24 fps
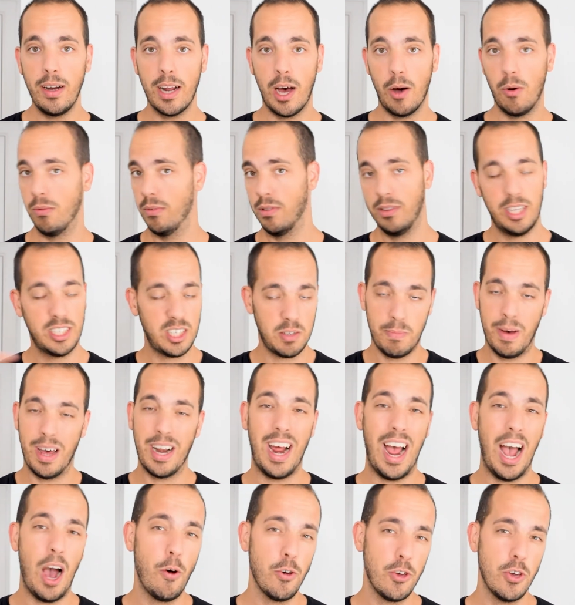now it doesn't matter
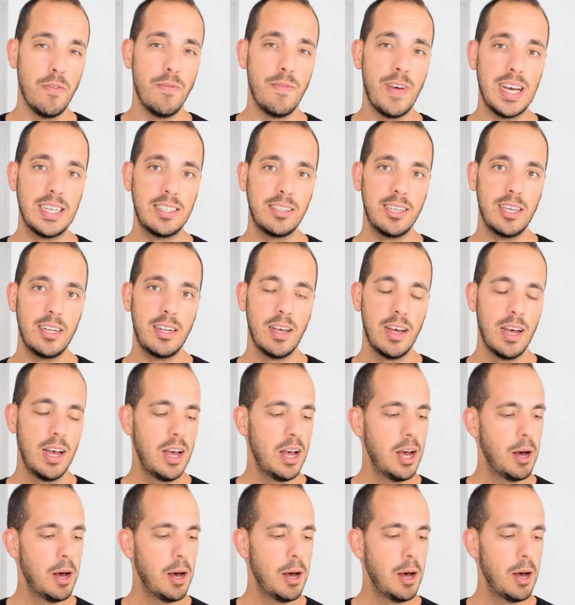how you invest it,